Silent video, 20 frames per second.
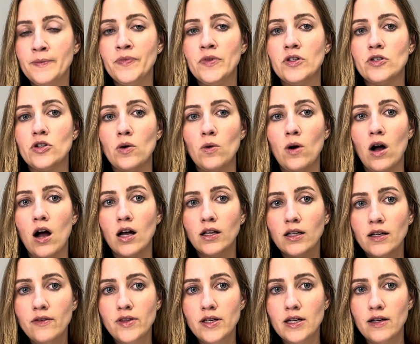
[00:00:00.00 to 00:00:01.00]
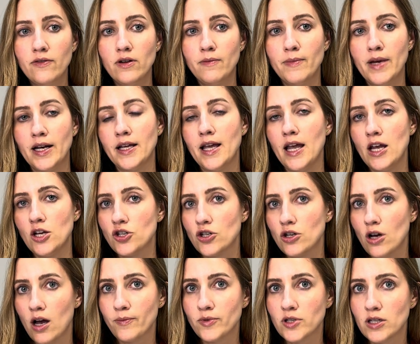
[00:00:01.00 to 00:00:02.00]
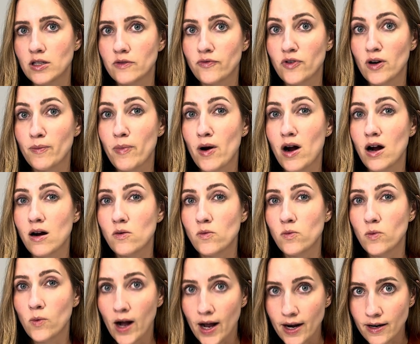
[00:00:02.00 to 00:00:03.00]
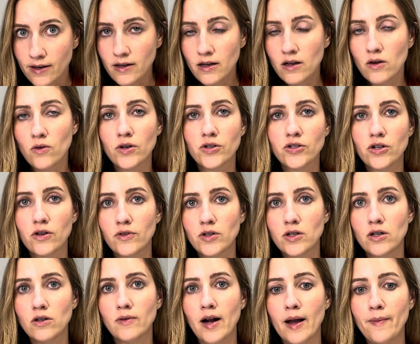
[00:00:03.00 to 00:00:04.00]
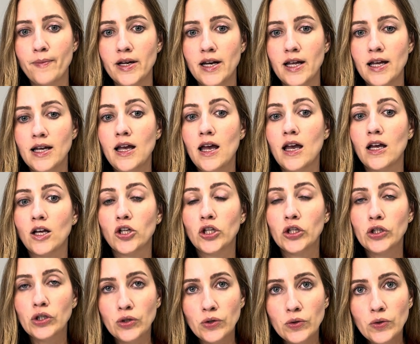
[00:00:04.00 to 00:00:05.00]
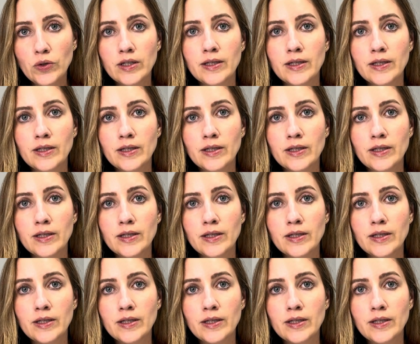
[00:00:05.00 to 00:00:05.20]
So all of the different medication options for part one, or cervical ripening, include